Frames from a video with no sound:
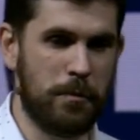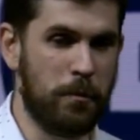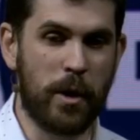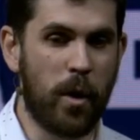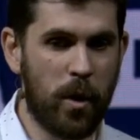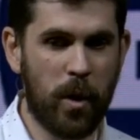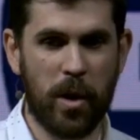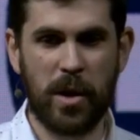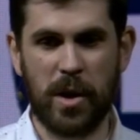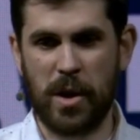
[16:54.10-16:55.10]
We're
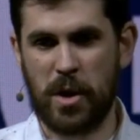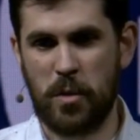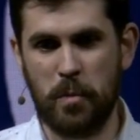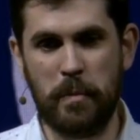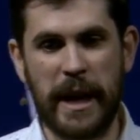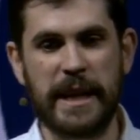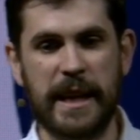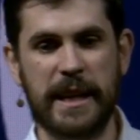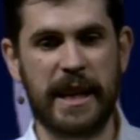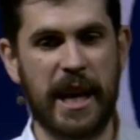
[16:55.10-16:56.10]
all
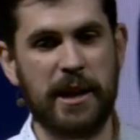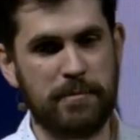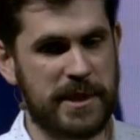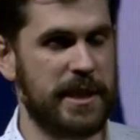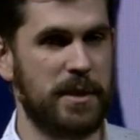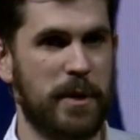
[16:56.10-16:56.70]
making games in the